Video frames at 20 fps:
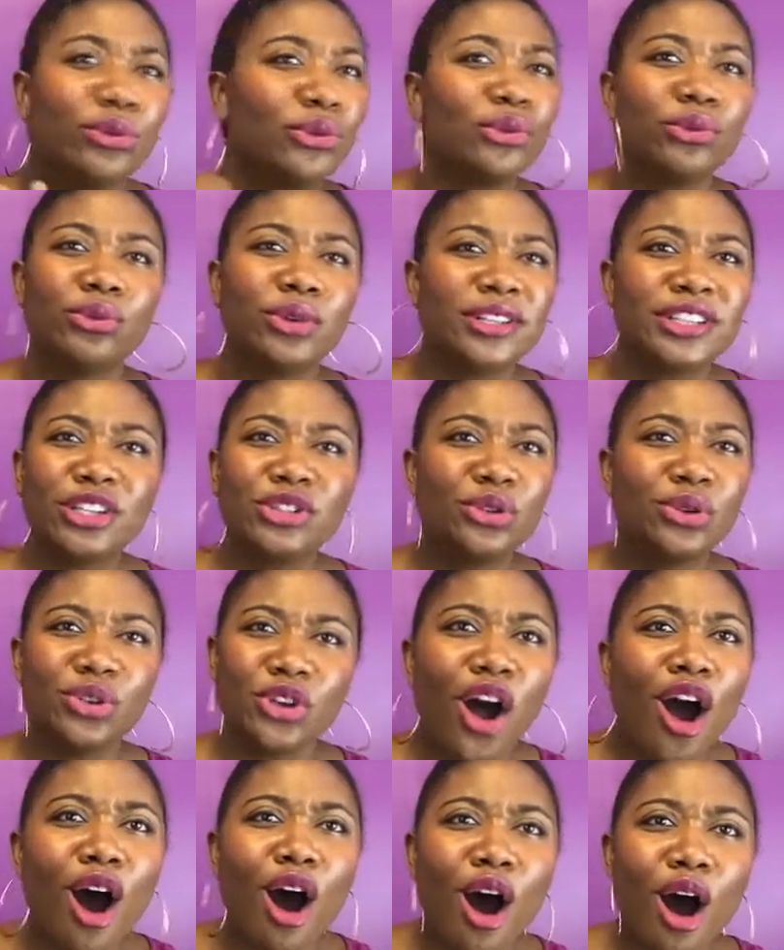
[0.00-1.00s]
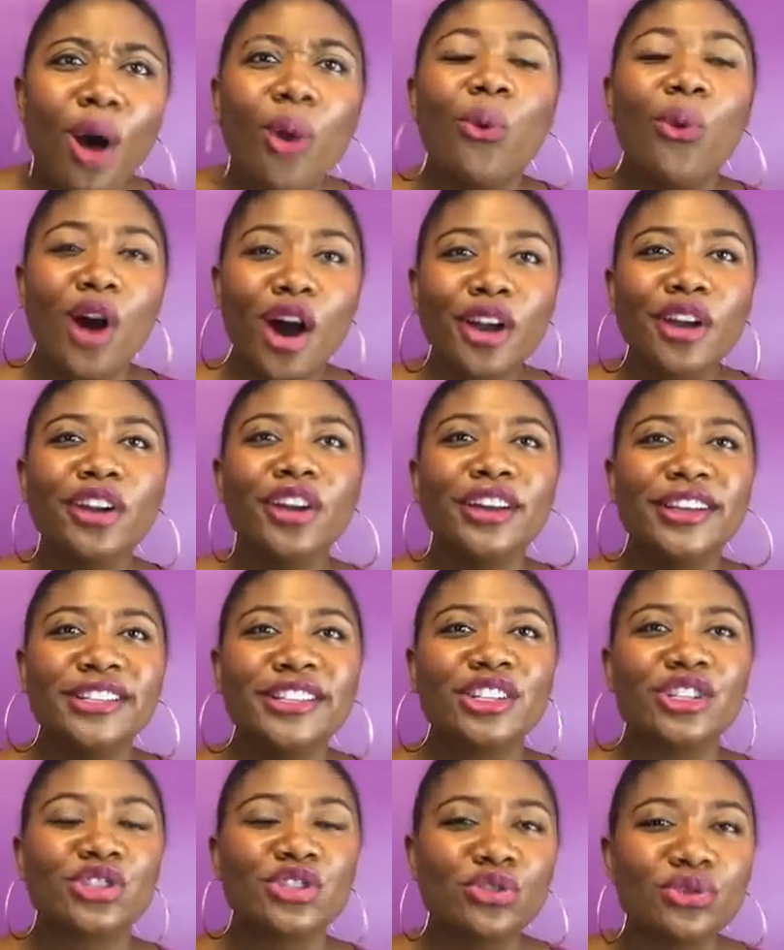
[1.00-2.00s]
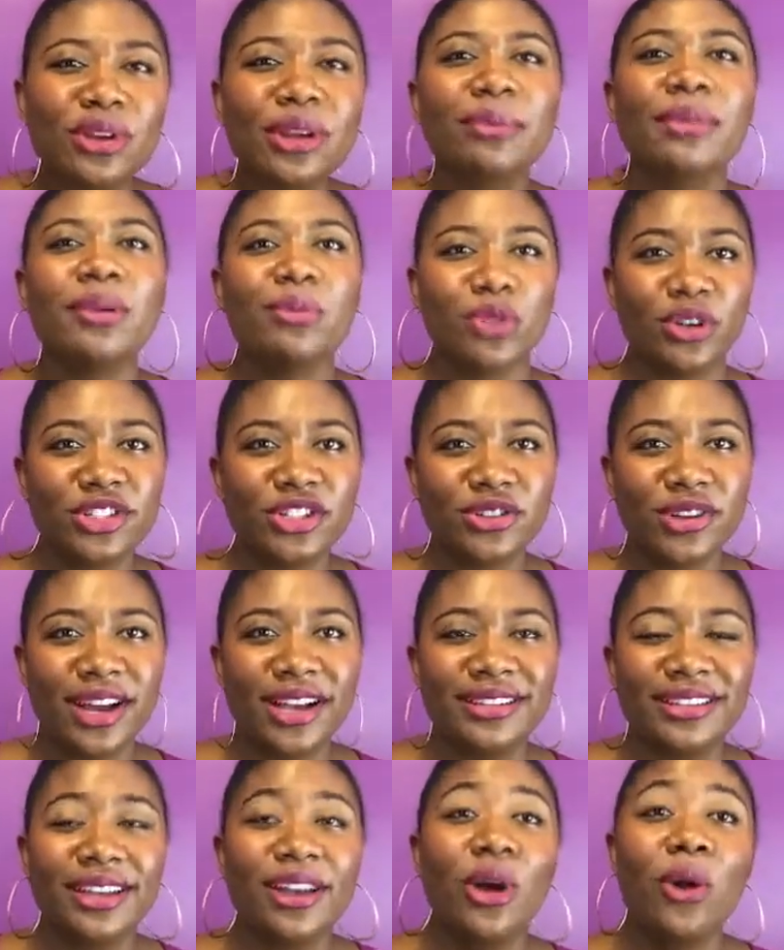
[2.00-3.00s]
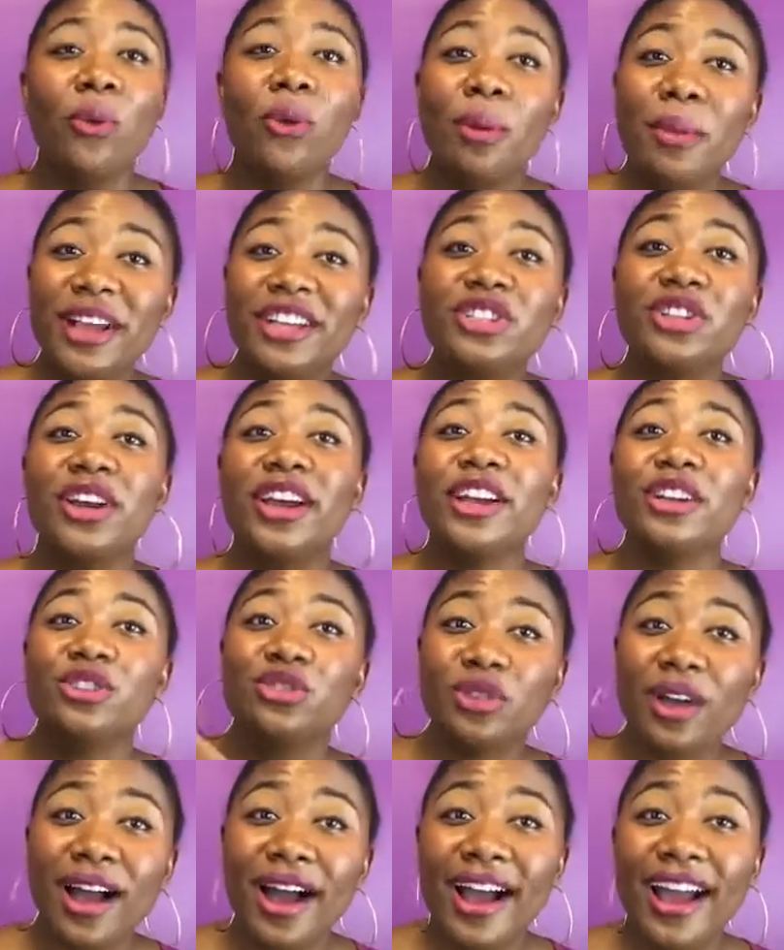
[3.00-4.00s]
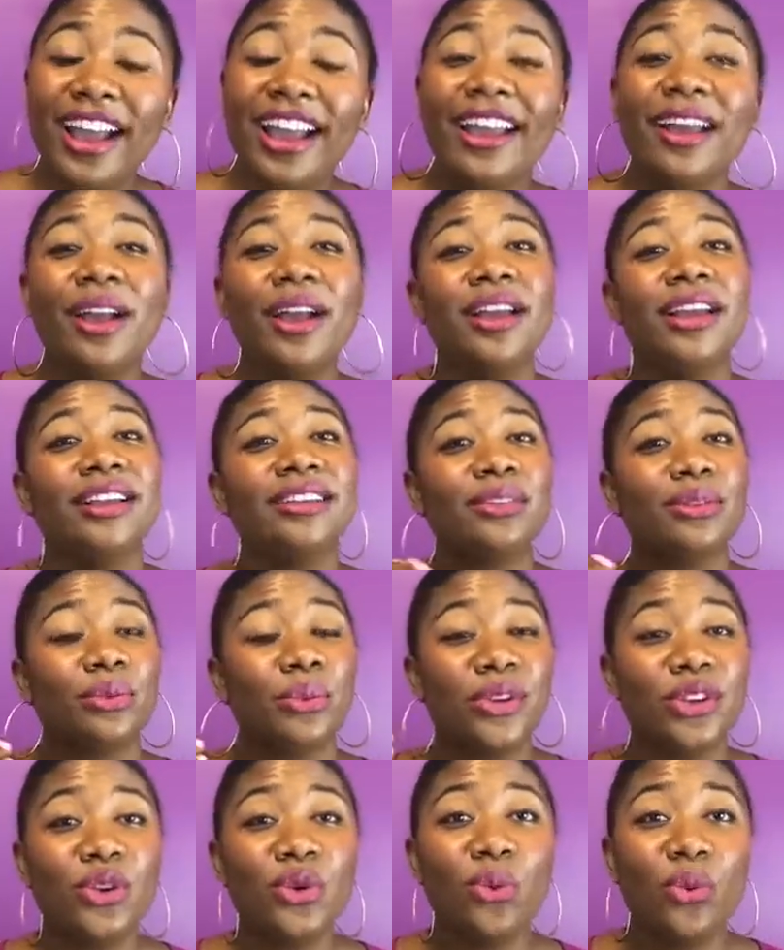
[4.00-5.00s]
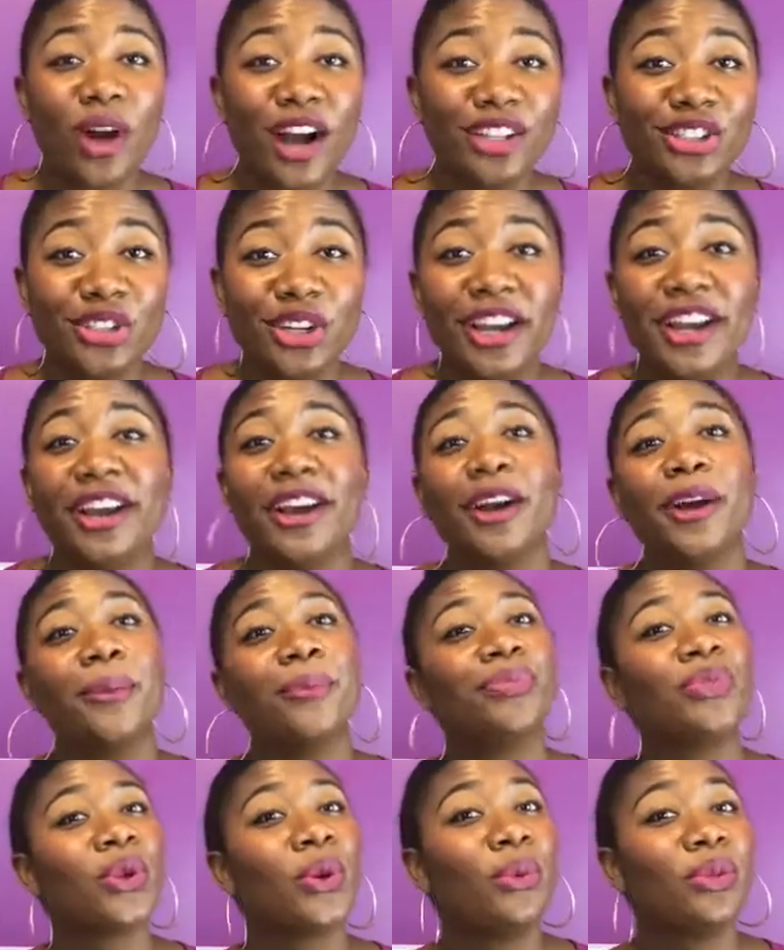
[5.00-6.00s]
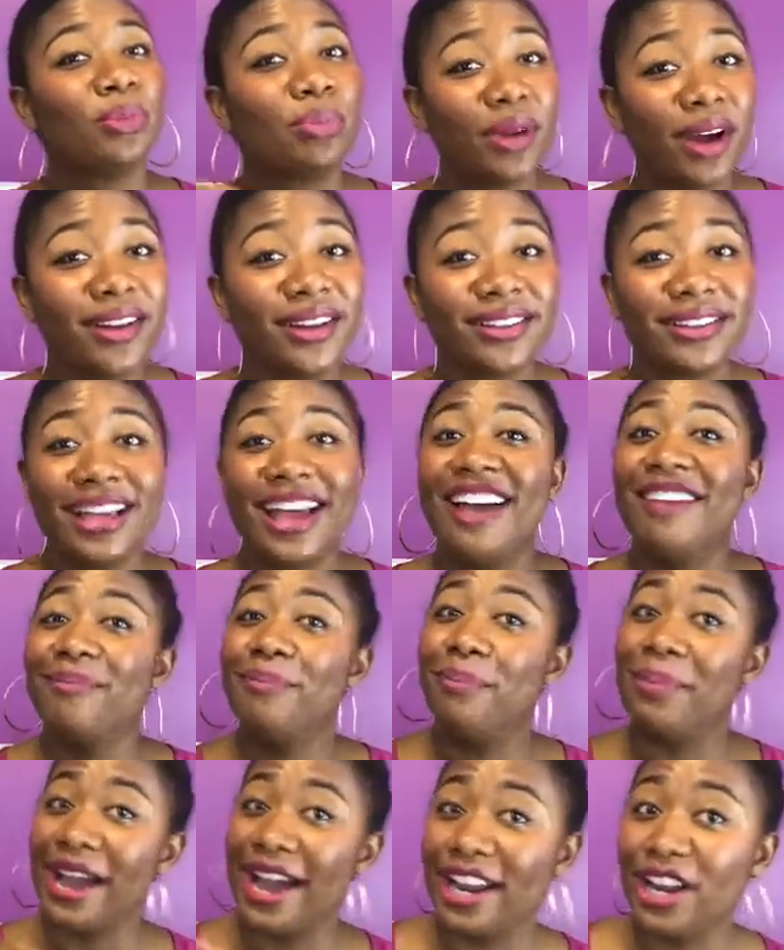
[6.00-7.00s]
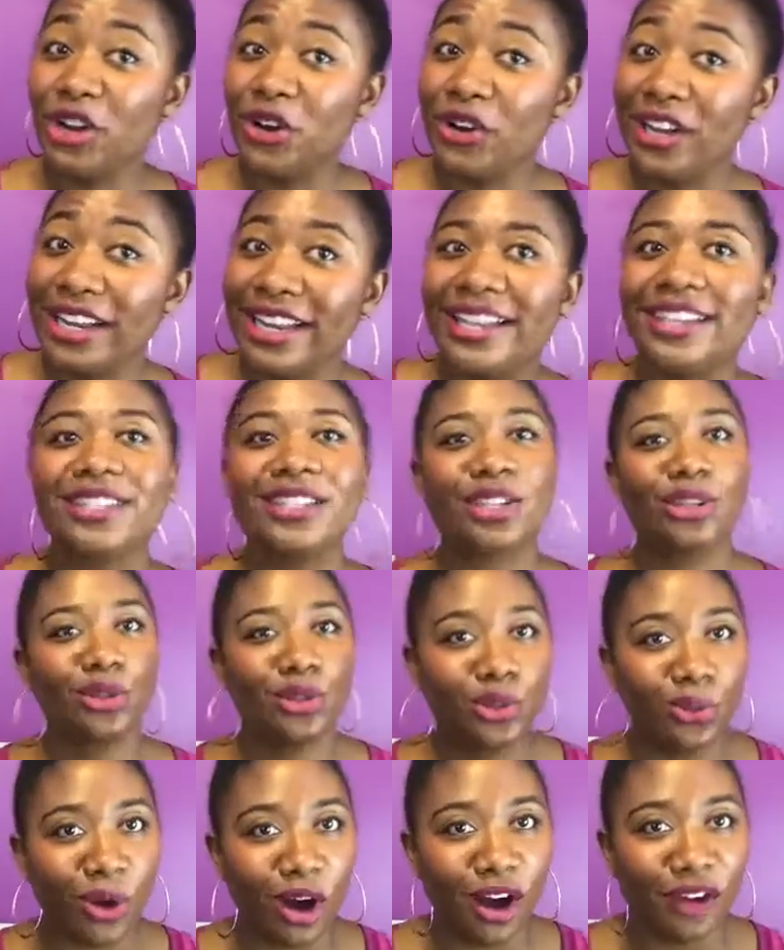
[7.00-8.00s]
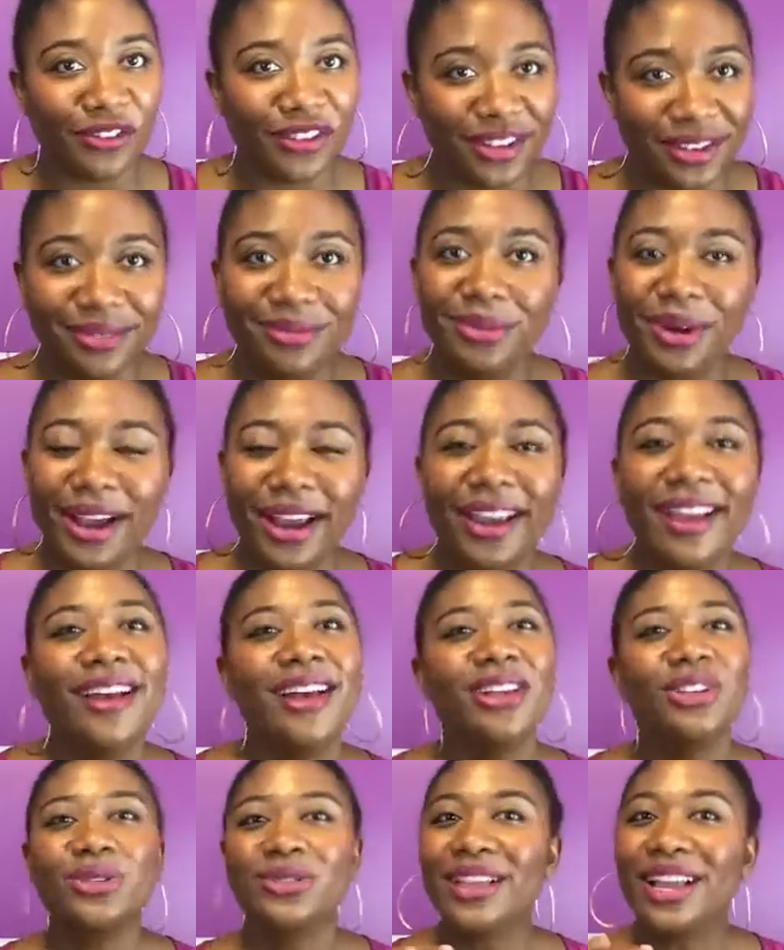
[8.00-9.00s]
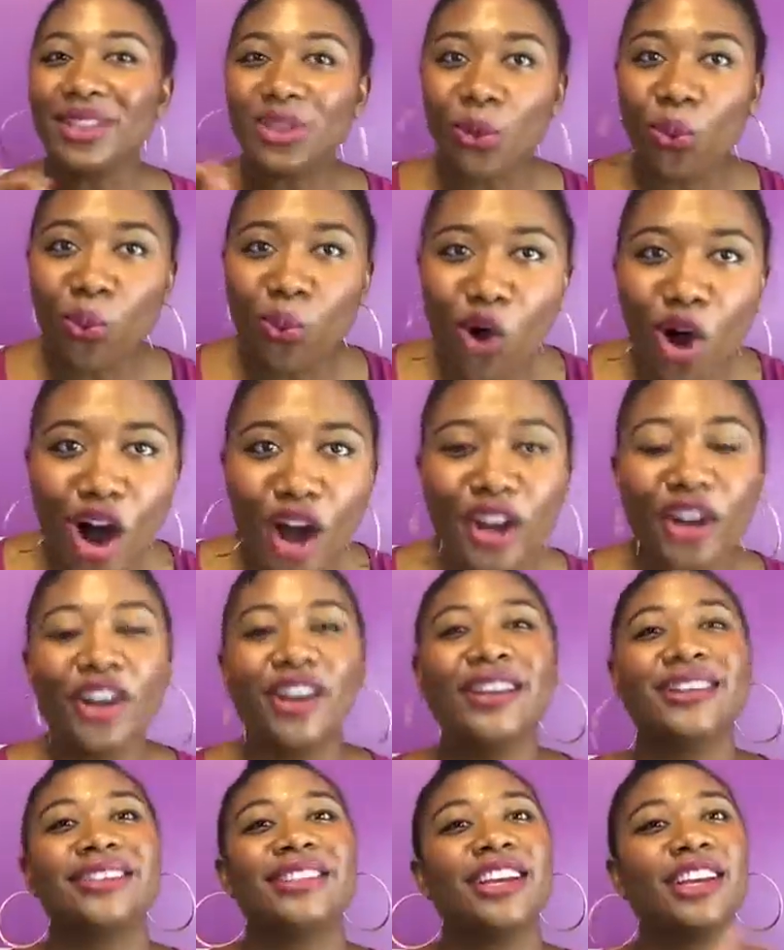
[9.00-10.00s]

That's not true at all. Water is extremely moisturizing. What makes your hair dry is when you wash your hair with products that have bad ingredients too often, right? So it's not the water, it's the